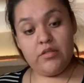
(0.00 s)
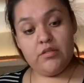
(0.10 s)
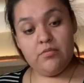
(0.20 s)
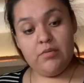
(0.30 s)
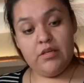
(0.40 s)

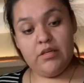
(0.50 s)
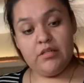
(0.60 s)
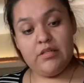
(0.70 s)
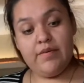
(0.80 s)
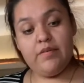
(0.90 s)
to be
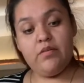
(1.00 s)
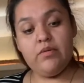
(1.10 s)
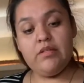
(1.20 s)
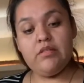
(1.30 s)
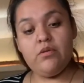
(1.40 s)

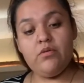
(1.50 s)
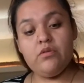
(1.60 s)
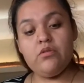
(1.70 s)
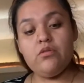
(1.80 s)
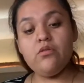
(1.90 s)

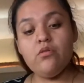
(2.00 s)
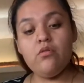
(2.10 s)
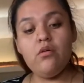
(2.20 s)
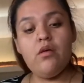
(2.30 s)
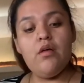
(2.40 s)

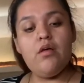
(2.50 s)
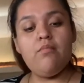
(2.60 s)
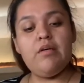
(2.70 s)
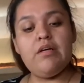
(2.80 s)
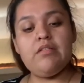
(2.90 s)
7302
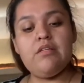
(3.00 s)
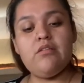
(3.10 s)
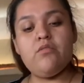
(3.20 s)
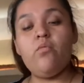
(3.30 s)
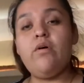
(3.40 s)
because
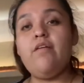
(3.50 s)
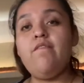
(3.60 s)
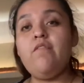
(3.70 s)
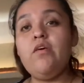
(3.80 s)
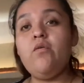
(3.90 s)
it's
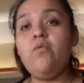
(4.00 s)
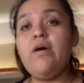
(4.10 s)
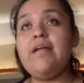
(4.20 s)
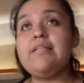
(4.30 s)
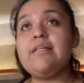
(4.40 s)
one view,
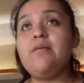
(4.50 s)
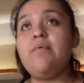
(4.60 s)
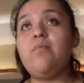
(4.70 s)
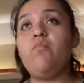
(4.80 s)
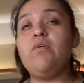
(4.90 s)
and it's going to
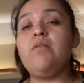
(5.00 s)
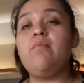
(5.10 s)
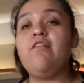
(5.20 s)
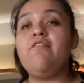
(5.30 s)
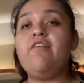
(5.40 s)
be with the
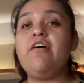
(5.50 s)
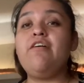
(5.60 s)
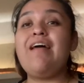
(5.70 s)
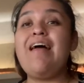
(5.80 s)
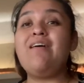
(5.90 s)

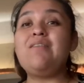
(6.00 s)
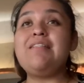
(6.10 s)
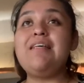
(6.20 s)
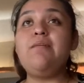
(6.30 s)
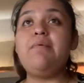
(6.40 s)
modifier
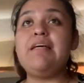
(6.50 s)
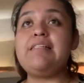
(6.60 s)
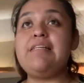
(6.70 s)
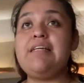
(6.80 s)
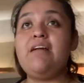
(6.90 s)
LT
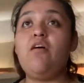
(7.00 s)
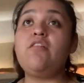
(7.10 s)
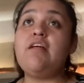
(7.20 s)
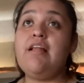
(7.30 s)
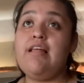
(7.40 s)
because they did it
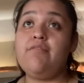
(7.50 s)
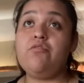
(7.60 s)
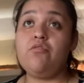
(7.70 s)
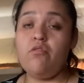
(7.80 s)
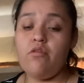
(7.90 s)
on the
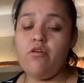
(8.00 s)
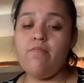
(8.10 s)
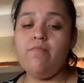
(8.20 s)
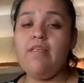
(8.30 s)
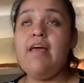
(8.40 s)
left shoulder.
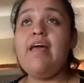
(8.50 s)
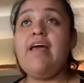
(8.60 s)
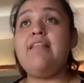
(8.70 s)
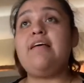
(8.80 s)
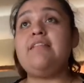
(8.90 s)

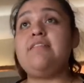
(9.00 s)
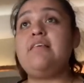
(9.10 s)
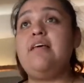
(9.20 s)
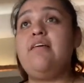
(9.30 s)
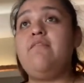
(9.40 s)
And that's
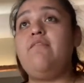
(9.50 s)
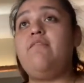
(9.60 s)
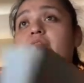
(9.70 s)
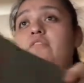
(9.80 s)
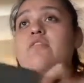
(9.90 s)
it
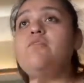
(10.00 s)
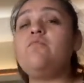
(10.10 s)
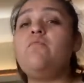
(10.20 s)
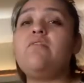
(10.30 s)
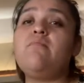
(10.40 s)
for this
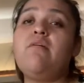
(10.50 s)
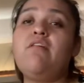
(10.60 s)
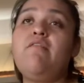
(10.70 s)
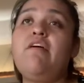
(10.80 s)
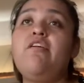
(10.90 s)
one with the
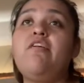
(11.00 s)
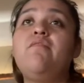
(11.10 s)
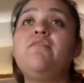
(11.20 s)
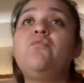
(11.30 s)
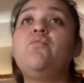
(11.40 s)
modifier
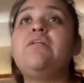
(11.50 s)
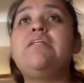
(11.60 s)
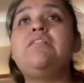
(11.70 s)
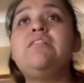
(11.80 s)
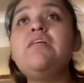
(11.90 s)
of the
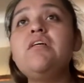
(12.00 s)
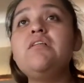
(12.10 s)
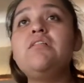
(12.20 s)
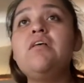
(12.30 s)
26